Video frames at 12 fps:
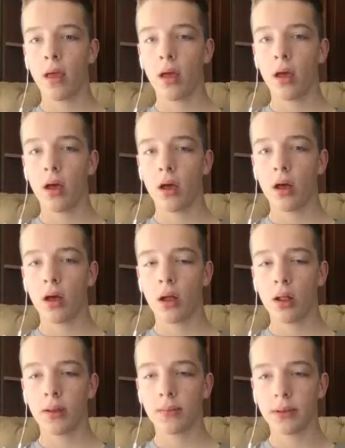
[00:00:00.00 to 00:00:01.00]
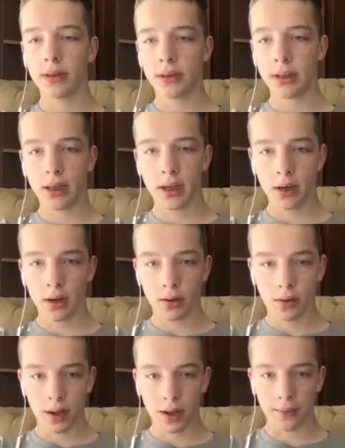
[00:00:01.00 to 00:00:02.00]
Let me see here.
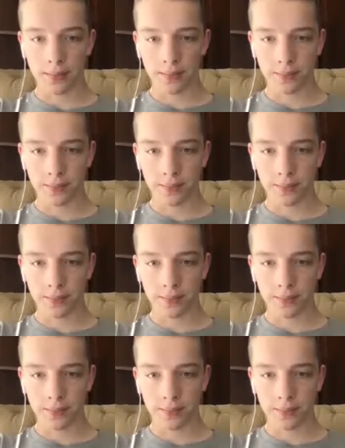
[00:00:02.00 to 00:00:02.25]
Okay.